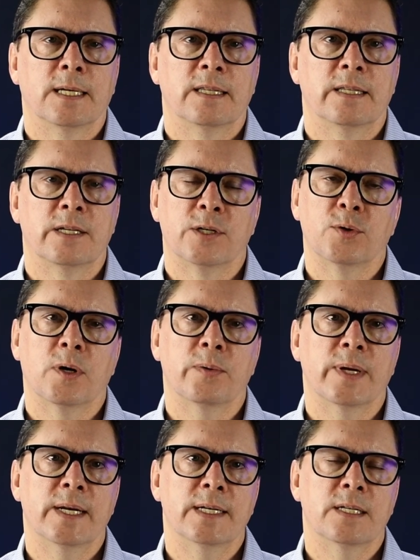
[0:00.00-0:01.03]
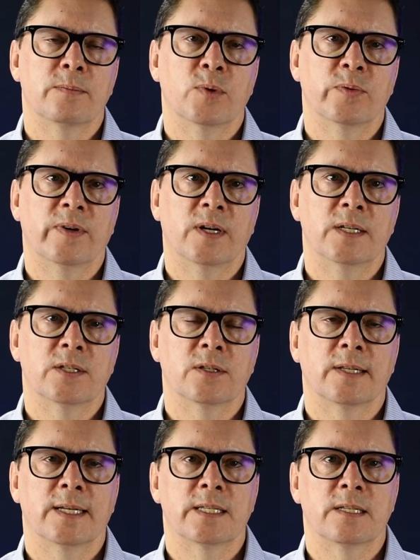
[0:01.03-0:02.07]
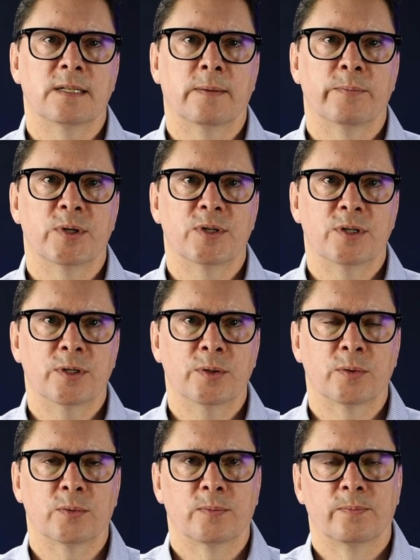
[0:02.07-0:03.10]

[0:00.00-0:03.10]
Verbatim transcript: then you are ready to move on to lesson number two.